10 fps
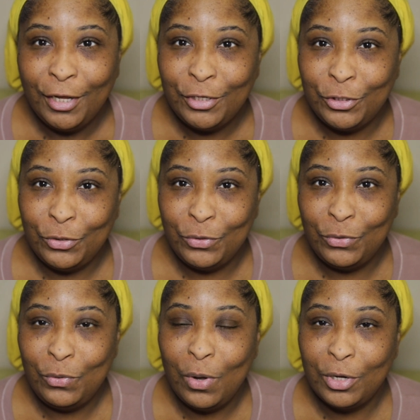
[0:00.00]

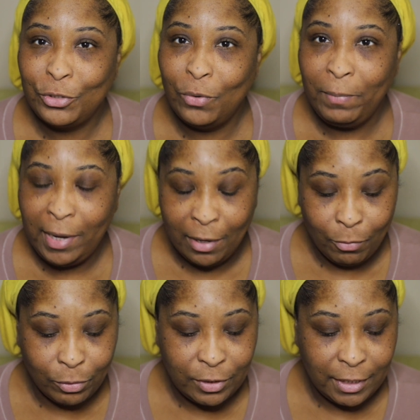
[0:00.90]
to do a makeup
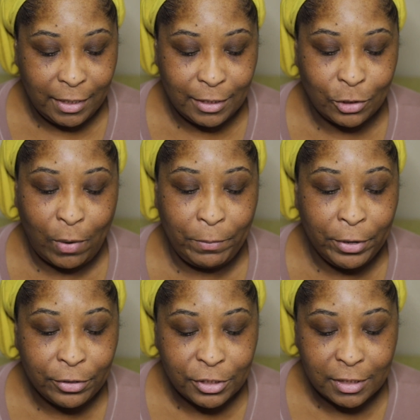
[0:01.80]
routine. So I
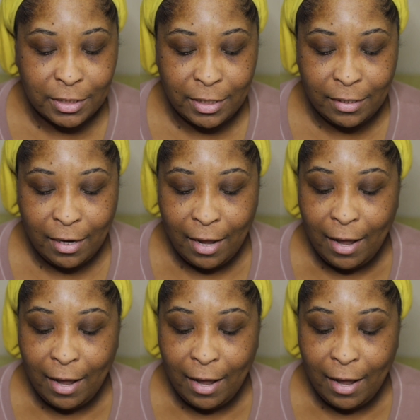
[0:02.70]
purchased it.